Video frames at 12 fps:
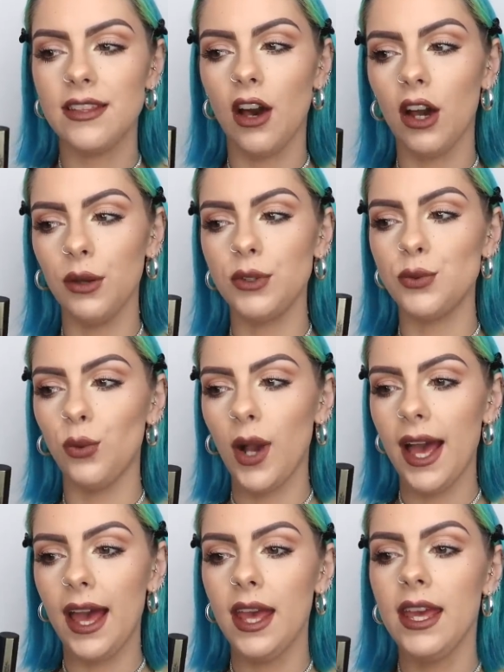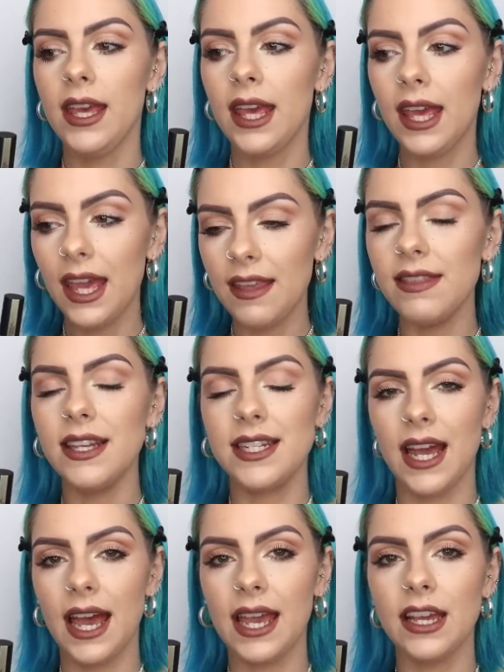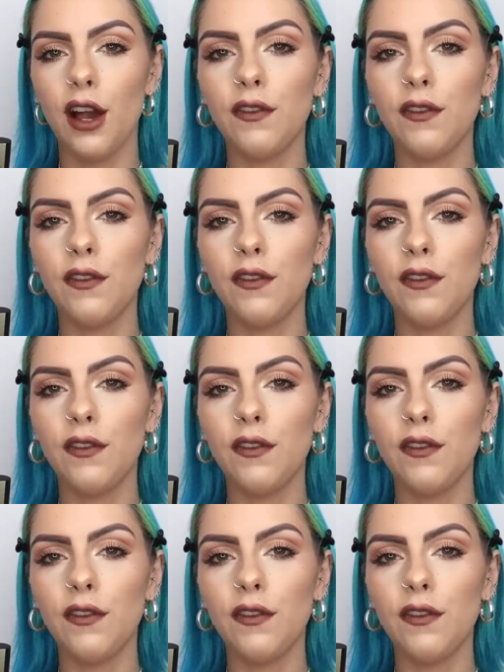that I would wear in the day.